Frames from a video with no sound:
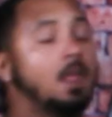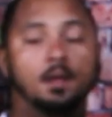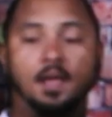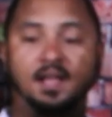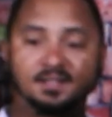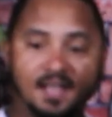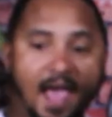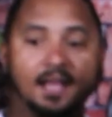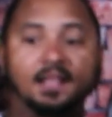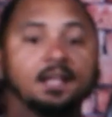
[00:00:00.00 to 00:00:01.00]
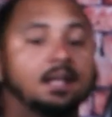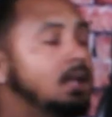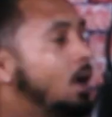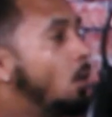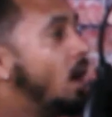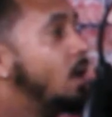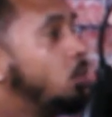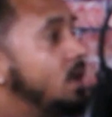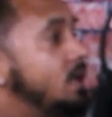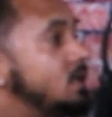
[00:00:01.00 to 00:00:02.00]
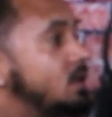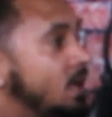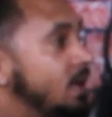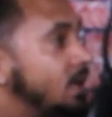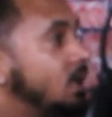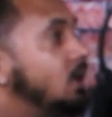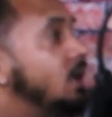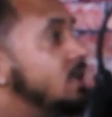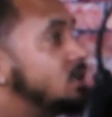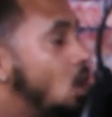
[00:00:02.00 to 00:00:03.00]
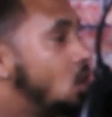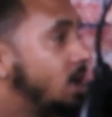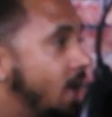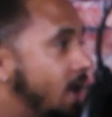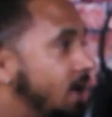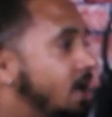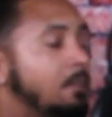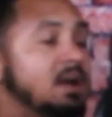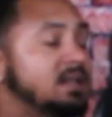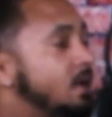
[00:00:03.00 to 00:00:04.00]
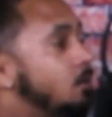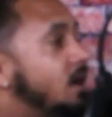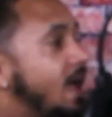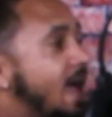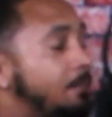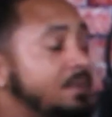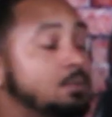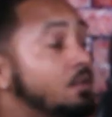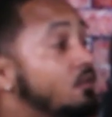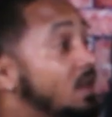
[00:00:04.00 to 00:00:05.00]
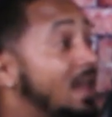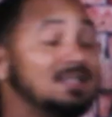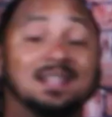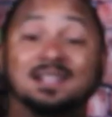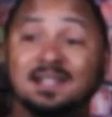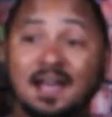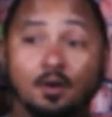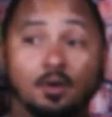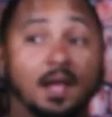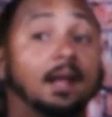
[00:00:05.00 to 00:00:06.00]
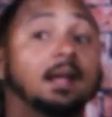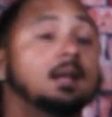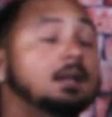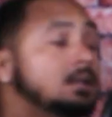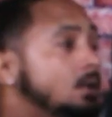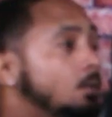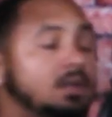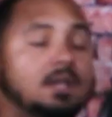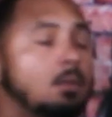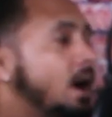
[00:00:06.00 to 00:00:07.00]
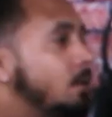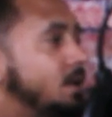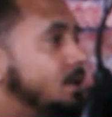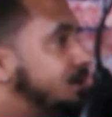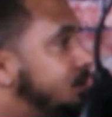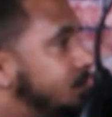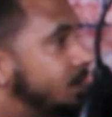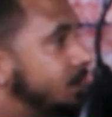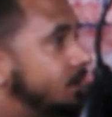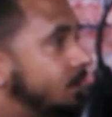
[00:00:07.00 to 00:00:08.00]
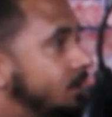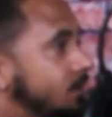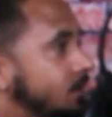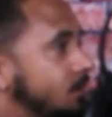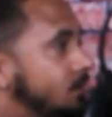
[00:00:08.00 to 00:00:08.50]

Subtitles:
exactly what we think is okay, but then when it happens, we realize that it's not okay. But then why are we consuming it? Yeah, because she